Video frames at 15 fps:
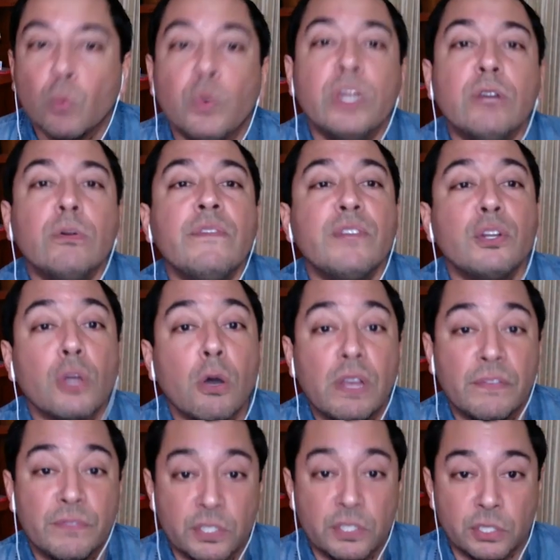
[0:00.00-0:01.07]
We don't even know
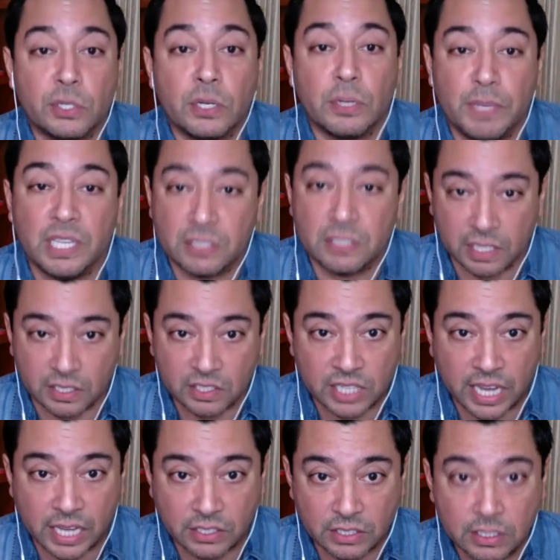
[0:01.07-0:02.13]
if this is going to be a
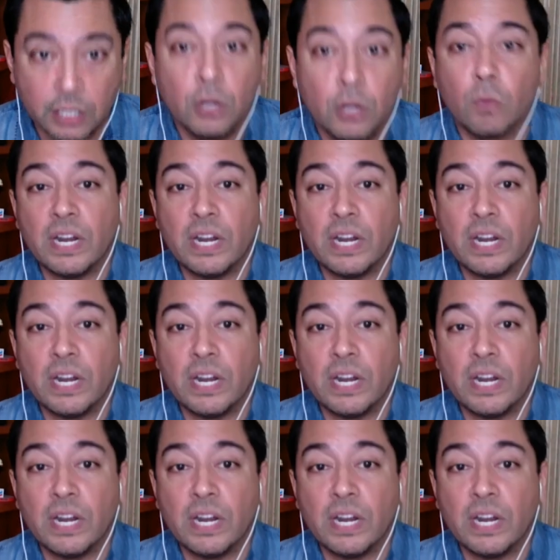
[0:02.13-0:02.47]
success.